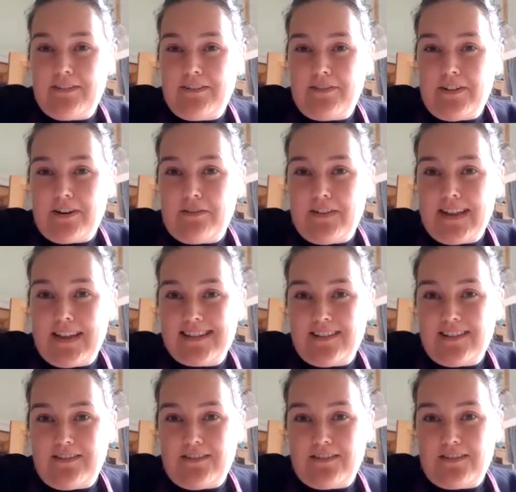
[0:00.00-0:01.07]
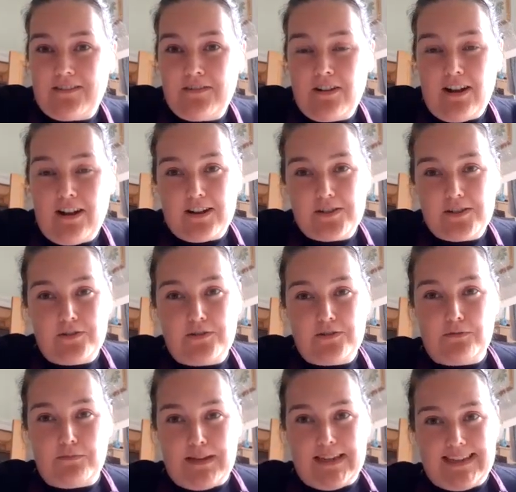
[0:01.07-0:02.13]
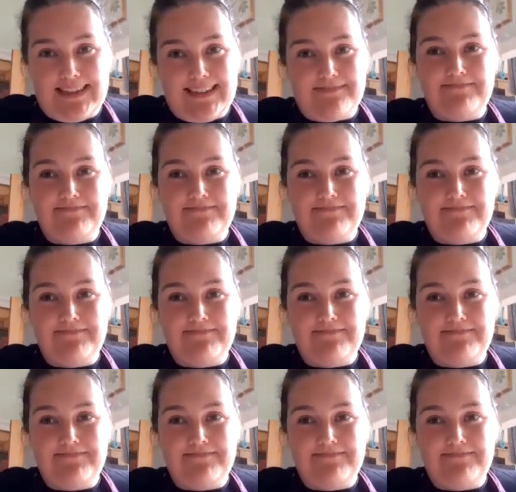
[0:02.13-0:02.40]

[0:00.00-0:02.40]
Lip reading: of our events on our social media.